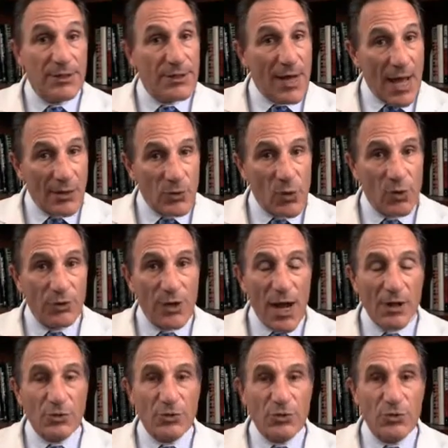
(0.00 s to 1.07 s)
Not all
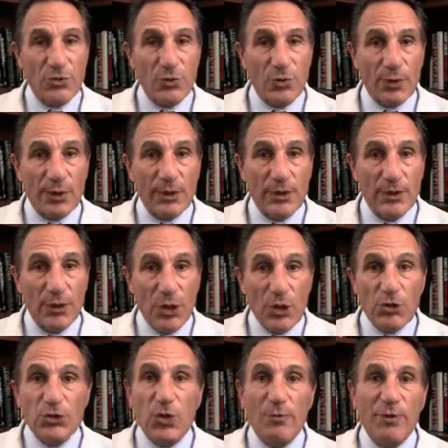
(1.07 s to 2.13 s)
doctors do it,
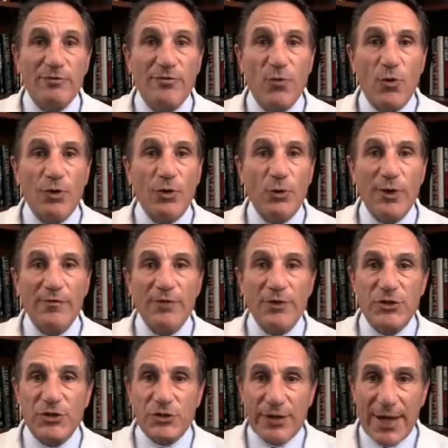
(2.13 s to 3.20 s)
so before you
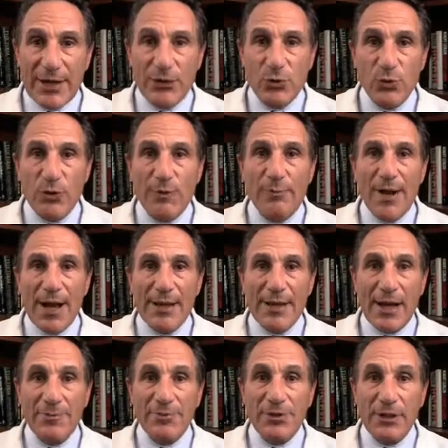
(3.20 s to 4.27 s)
even schedule a
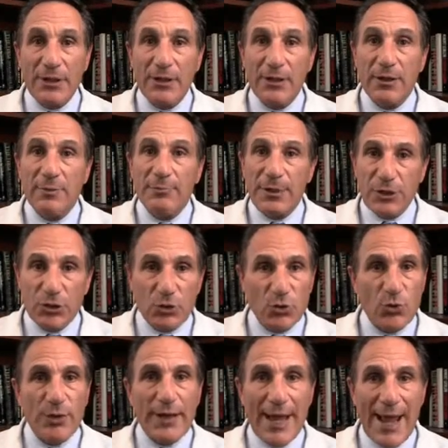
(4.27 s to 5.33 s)
biopsy, be
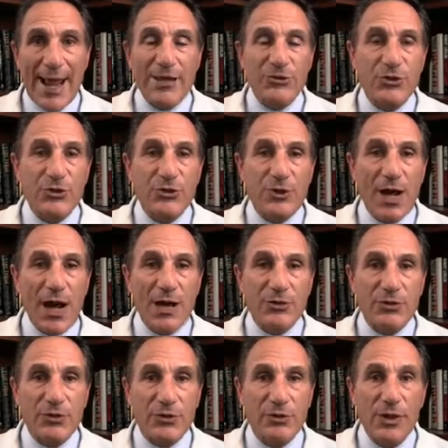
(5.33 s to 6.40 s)
sure to ask your
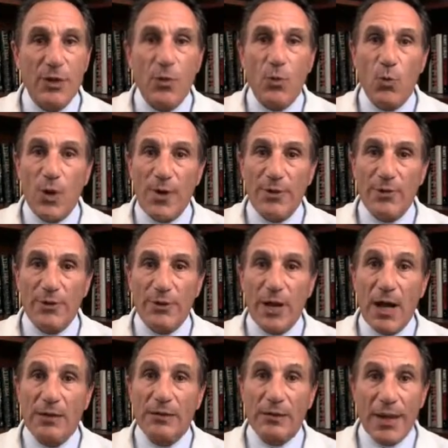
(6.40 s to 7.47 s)
doctor whether or
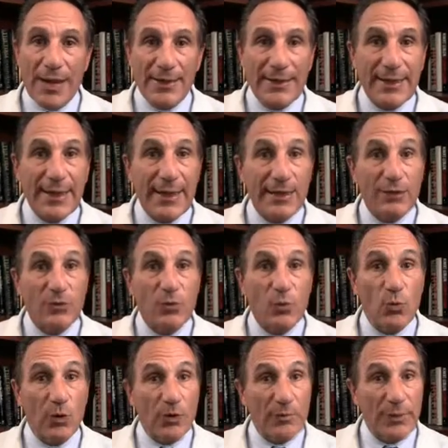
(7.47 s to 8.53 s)
not lidocaine
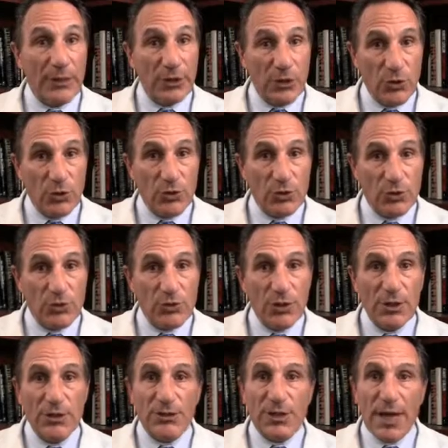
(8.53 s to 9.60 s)
will be used
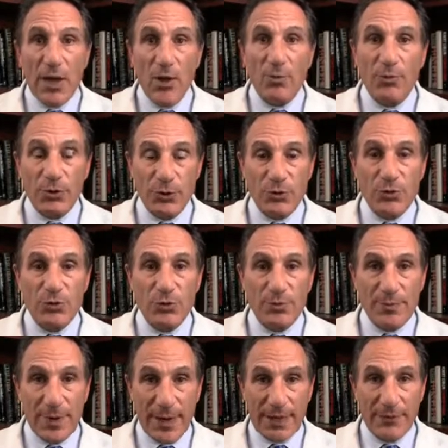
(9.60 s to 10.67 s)
to help reduce your
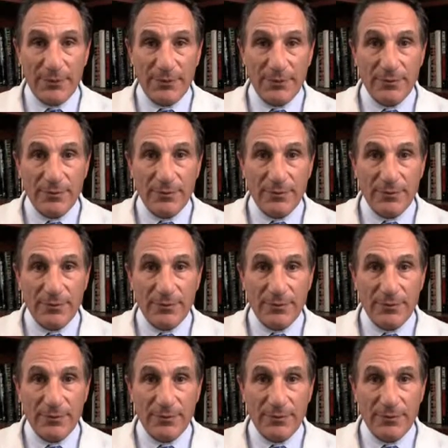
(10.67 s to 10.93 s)
pain.